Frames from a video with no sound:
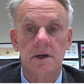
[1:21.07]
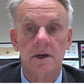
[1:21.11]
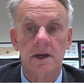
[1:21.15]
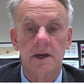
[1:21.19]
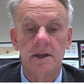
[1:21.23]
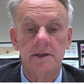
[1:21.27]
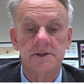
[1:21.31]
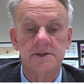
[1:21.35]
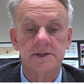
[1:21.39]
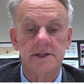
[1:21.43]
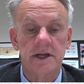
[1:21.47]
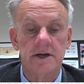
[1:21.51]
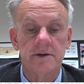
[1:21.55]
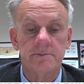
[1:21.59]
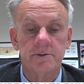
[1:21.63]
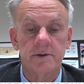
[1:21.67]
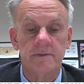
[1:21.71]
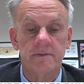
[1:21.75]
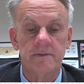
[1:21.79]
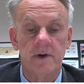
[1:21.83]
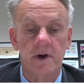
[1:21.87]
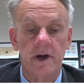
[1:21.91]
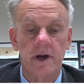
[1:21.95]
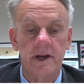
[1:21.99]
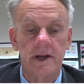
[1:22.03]
instead of
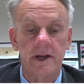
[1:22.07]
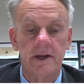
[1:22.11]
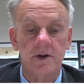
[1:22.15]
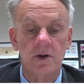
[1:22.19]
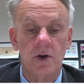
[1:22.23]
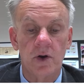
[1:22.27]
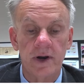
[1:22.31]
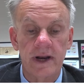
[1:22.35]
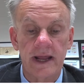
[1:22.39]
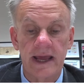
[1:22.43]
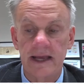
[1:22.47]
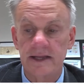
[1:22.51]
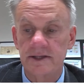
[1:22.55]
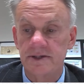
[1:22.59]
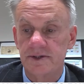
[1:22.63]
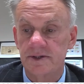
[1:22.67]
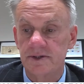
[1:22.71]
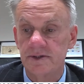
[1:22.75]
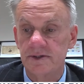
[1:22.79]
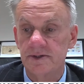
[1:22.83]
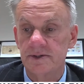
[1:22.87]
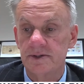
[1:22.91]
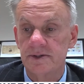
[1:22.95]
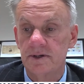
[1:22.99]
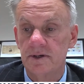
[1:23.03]
providing
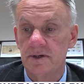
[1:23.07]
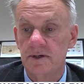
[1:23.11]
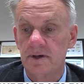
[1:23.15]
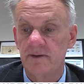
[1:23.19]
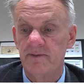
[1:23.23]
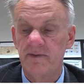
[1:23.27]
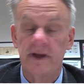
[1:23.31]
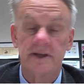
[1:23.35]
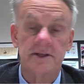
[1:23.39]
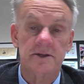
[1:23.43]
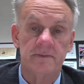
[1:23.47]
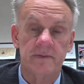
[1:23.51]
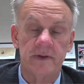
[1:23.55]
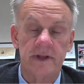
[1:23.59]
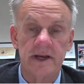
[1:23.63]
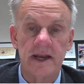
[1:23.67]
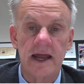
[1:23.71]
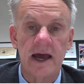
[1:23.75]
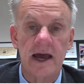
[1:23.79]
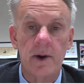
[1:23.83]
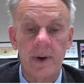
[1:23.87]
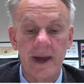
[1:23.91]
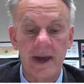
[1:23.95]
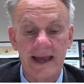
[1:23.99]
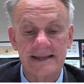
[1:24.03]
non-answers, effectively
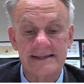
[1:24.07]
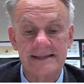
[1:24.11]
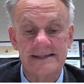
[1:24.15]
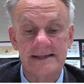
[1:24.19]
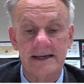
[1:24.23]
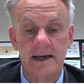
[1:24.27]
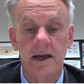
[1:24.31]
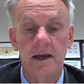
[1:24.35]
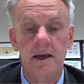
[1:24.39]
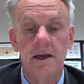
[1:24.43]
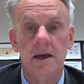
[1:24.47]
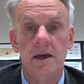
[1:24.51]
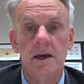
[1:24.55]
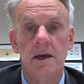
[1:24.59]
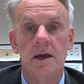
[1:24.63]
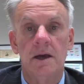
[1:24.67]
no answer,